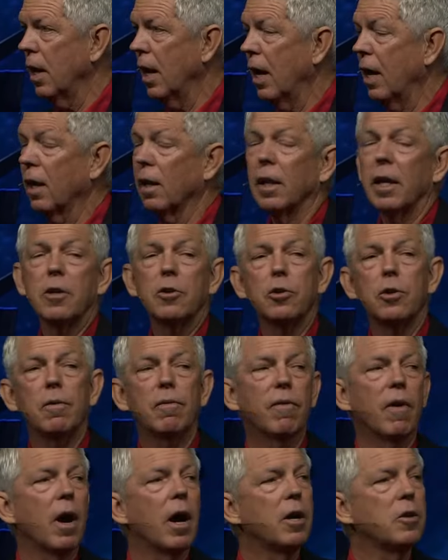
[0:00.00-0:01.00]
And unless you
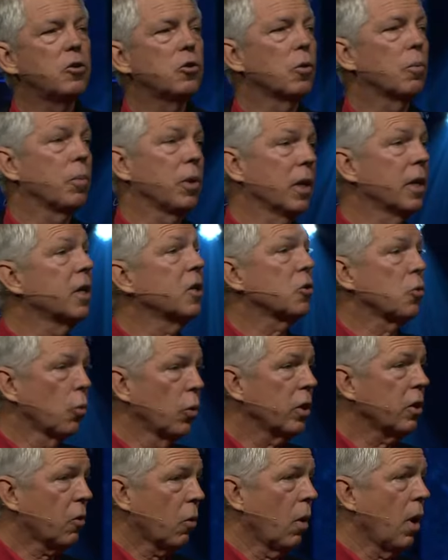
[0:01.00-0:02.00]
find your place
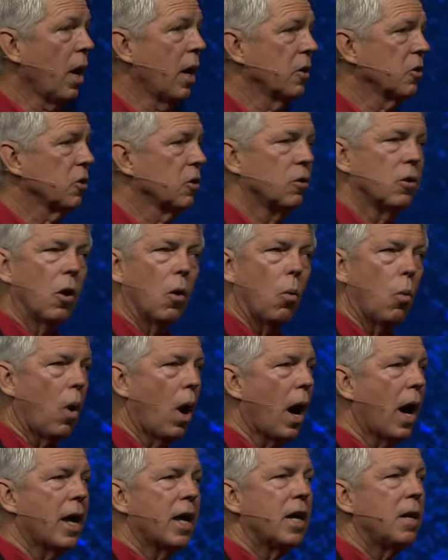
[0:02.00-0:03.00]
with Christ, know
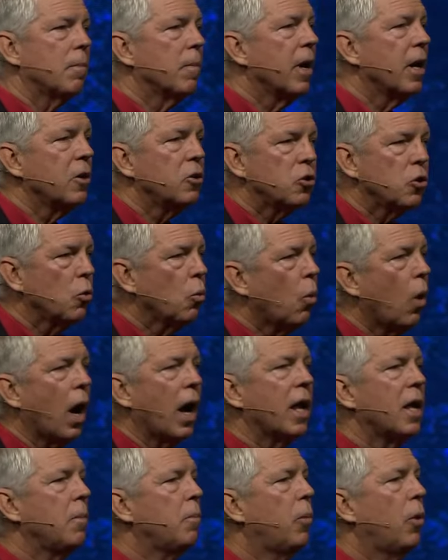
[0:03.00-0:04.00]
why he made you,
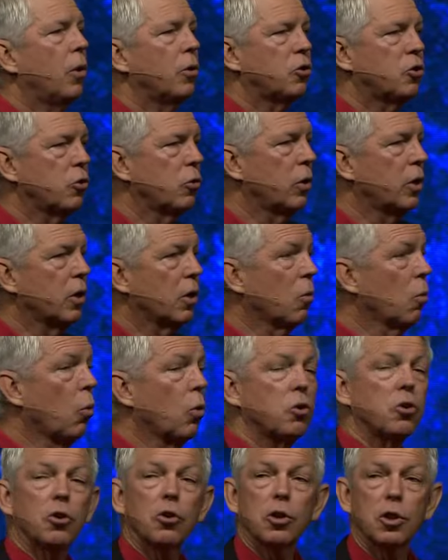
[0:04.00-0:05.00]
why he put you here,
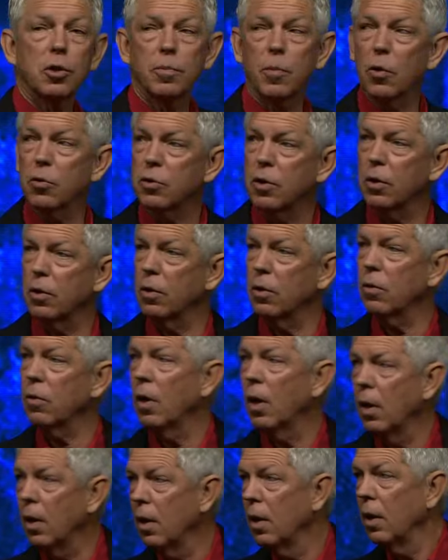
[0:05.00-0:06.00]
what you're supposed to do,
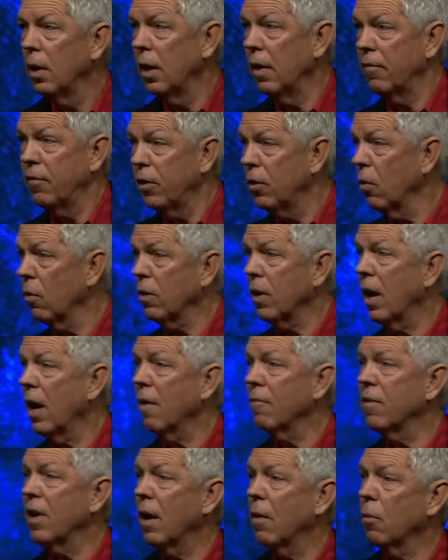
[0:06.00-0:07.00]
if you don't
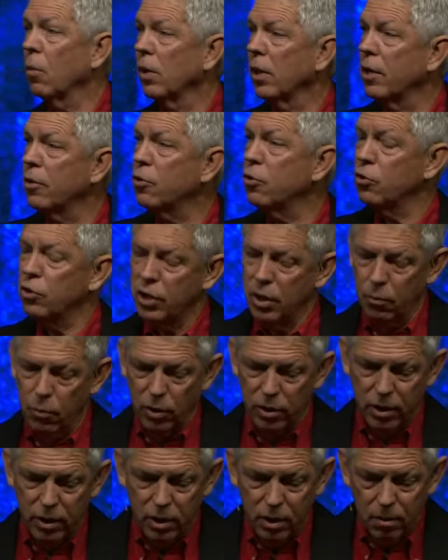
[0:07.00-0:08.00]
have that relationship
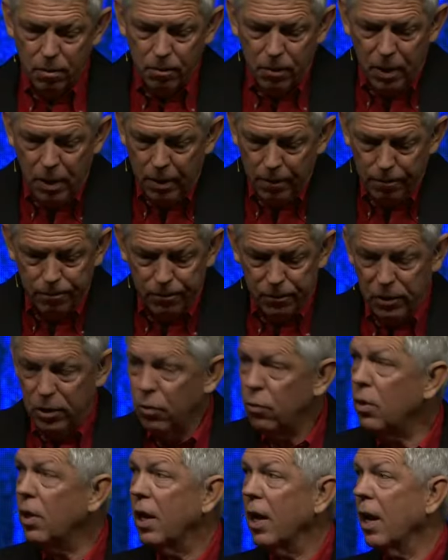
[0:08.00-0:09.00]
with him,
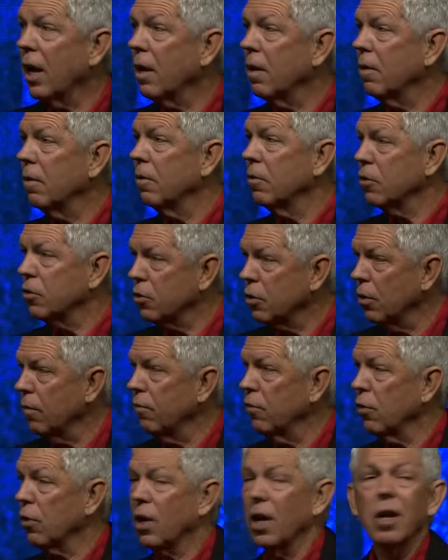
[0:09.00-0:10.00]
you can't
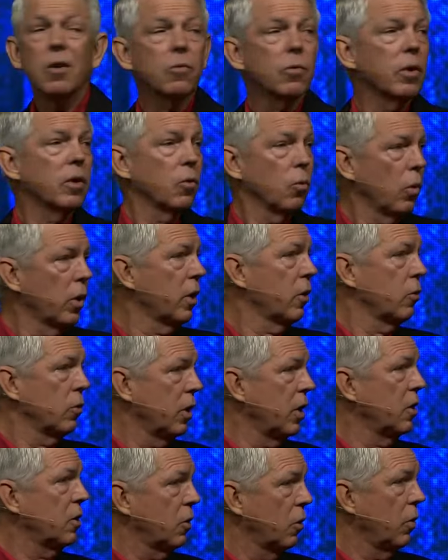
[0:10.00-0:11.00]
serve your country the way you
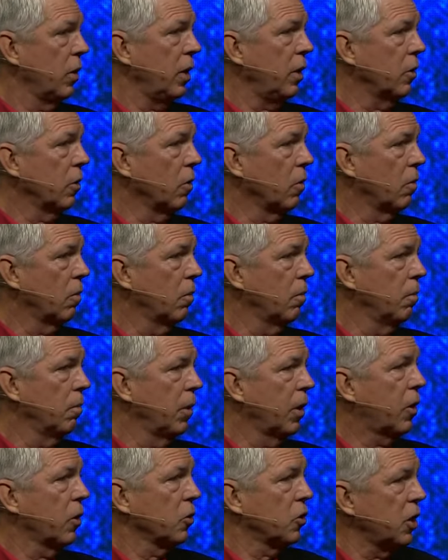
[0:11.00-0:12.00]
need to either,
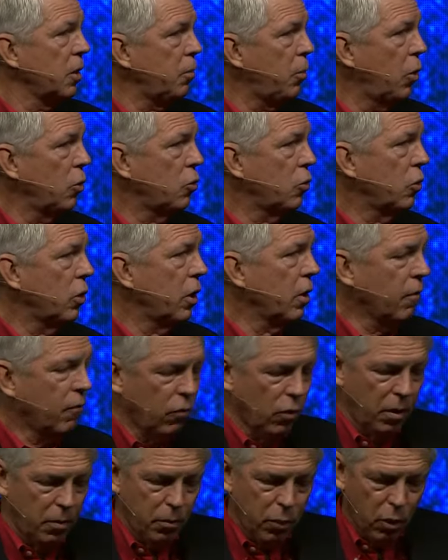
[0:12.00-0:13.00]
because he put you here
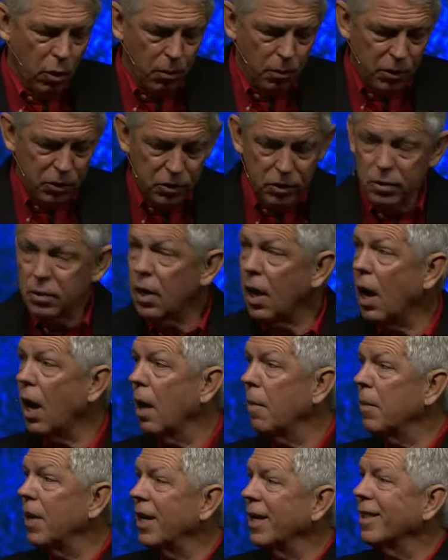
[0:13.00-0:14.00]
for a purpose and
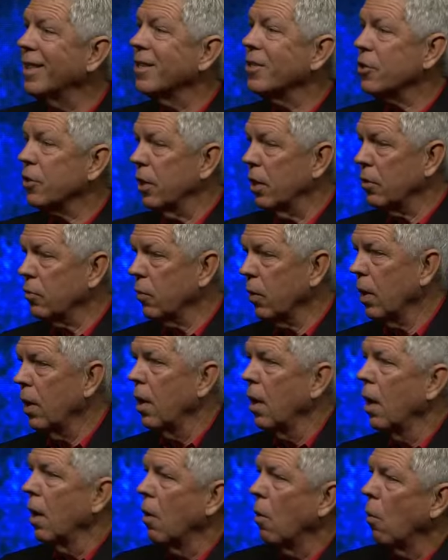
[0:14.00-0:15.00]
time in this country.
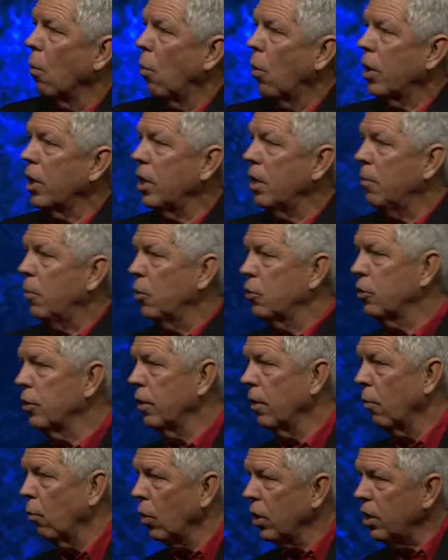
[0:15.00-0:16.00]
What did he put you
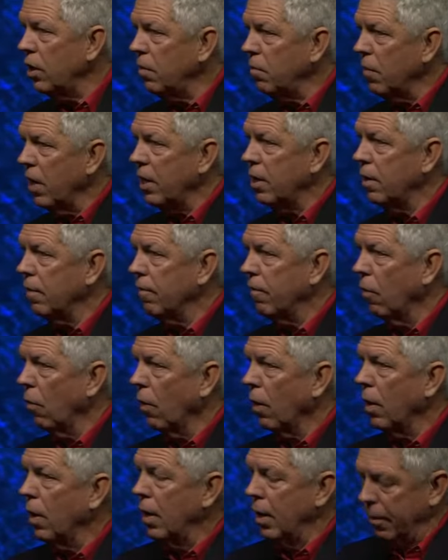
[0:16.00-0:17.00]
here? What did he make you
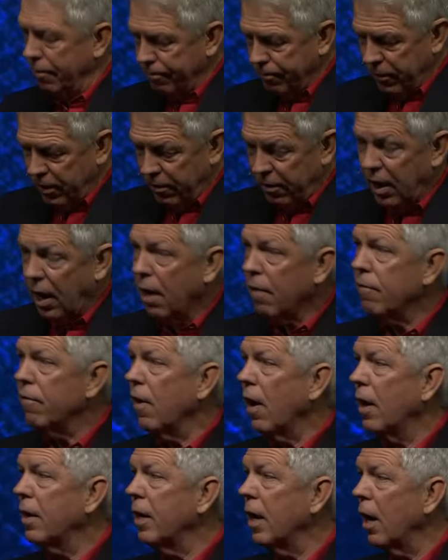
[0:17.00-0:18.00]
for? You got to
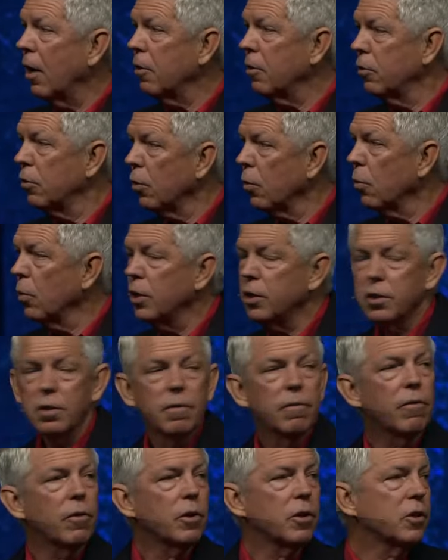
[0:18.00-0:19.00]
find out your
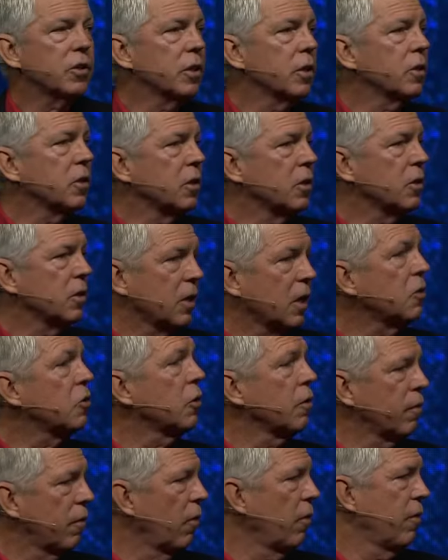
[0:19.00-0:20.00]
reason for existence. That's
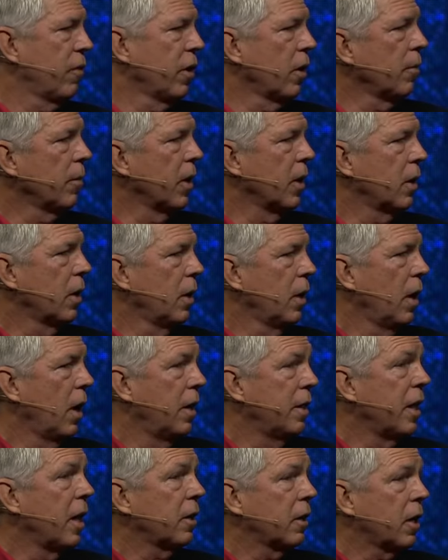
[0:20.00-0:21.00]
your fulfillment.
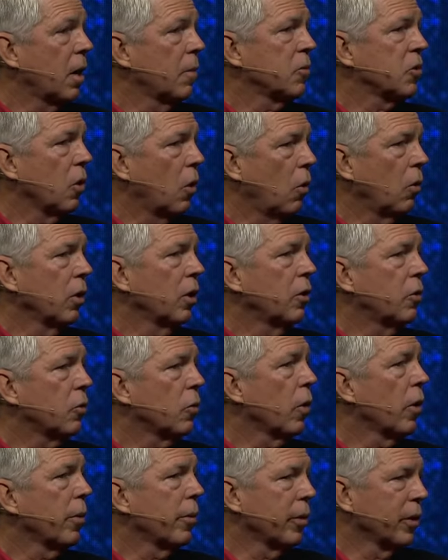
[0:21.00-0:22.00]
And that comes only
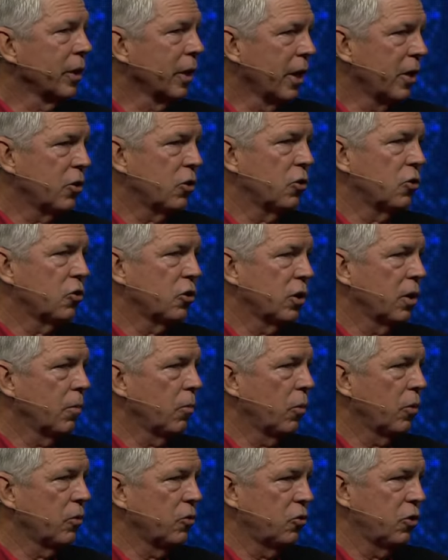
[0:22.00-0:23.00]
through a
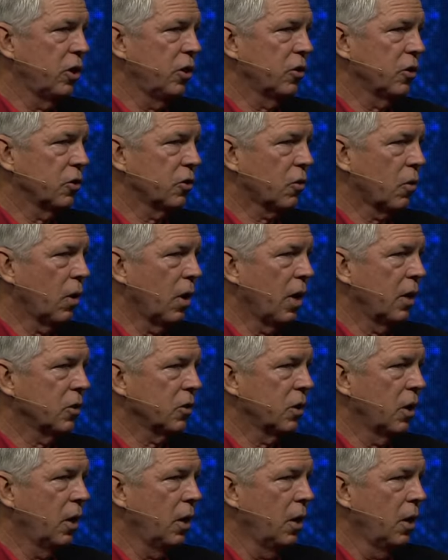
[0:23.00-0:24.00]
relationship with Jesus
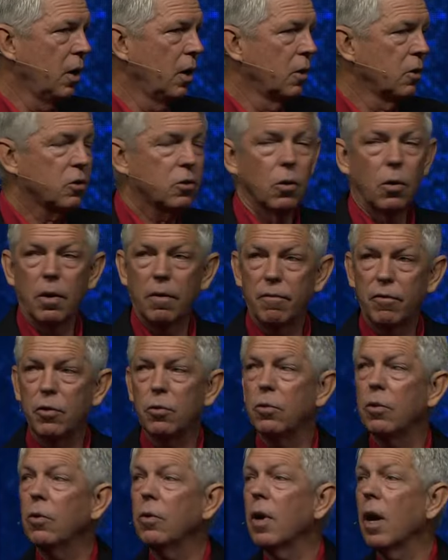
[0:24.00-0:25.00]
Christ. So if
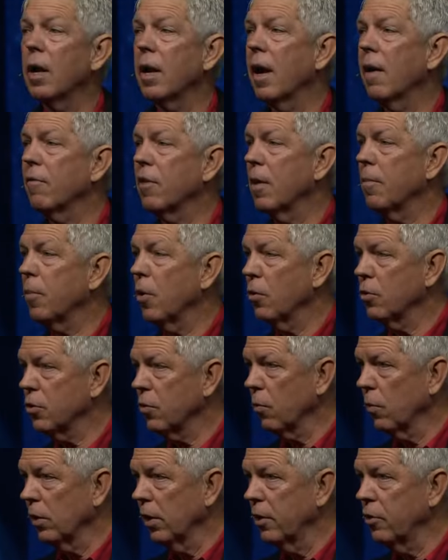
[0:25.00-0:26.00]
you do not have that
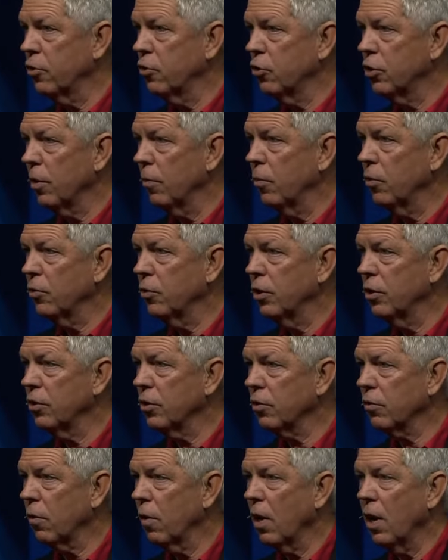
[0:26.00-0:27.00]
personal relationship with
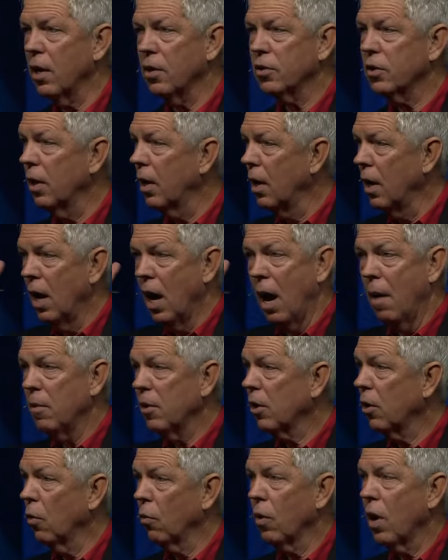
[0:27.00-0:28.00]
Jesus Christ, I'm
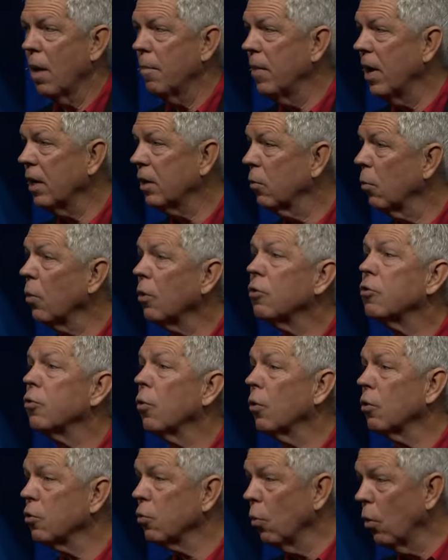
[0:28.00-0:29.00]
going to go right back to where
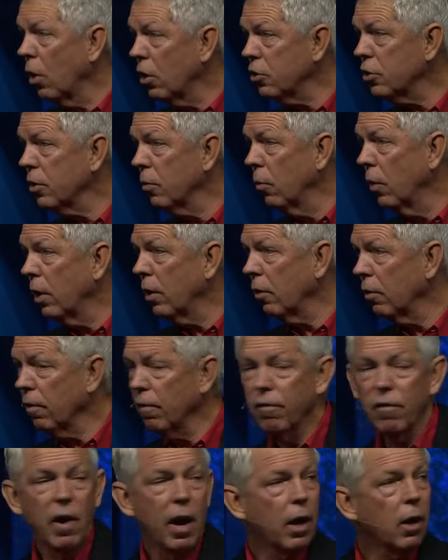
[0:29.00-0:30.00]
George Washington went on
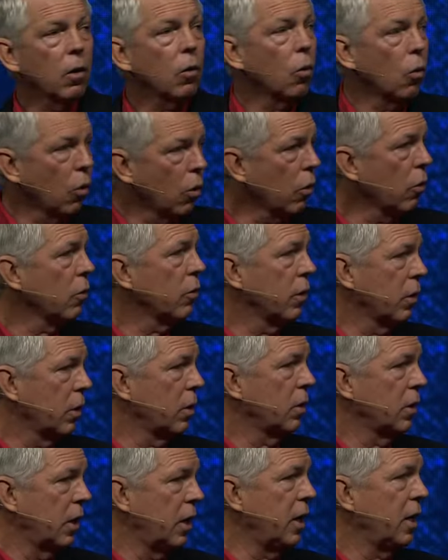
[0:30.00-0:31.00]
the final order
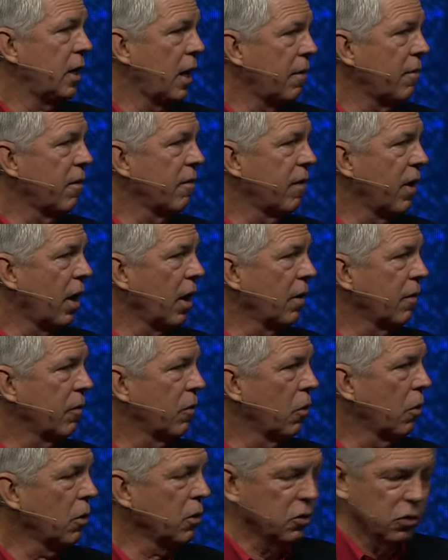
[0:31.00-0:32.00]
that he gave at Valley
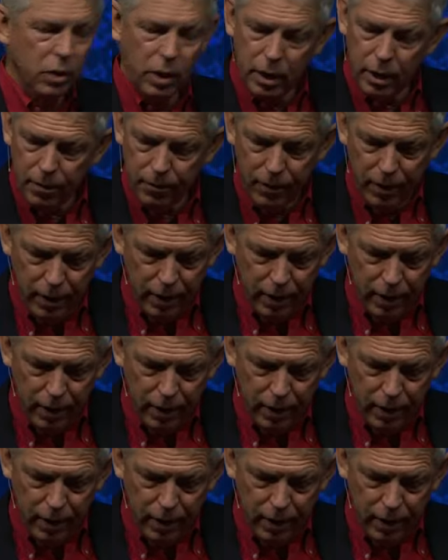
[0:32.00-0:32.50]
Forge. Hey,